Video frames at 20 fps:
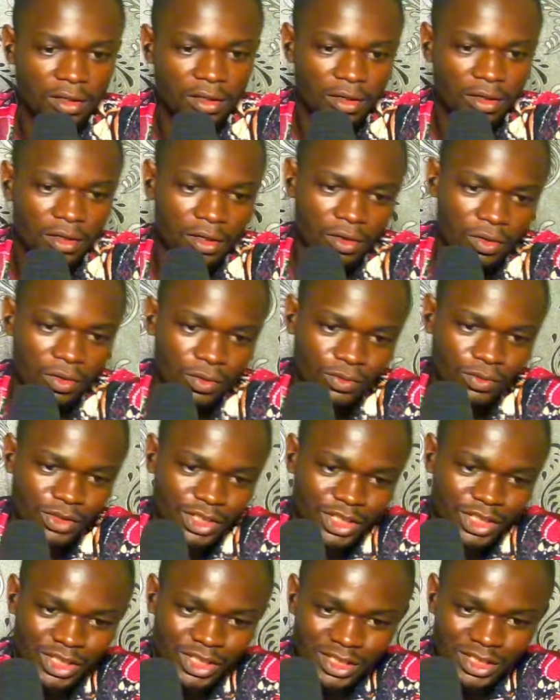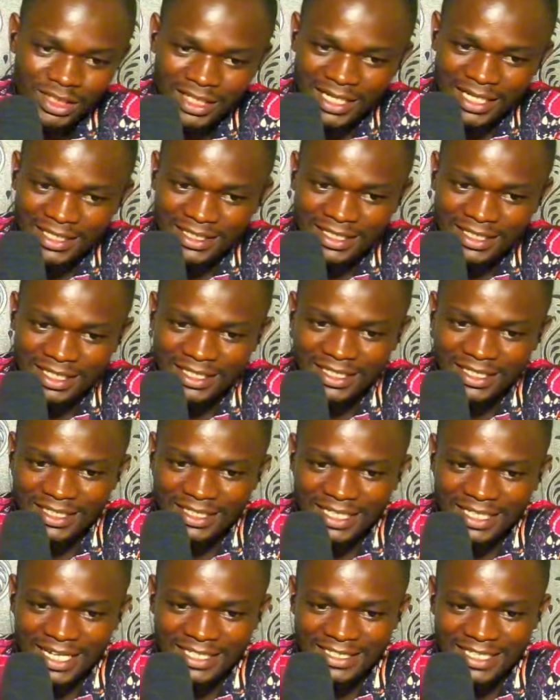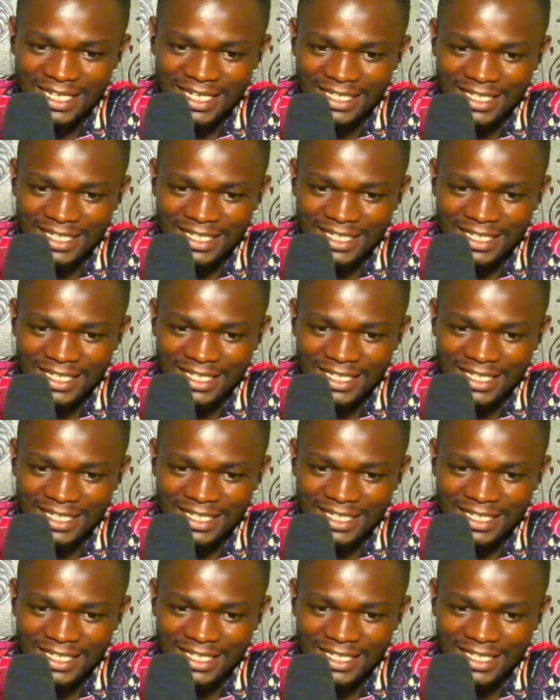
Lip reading: Oh, that's a disaster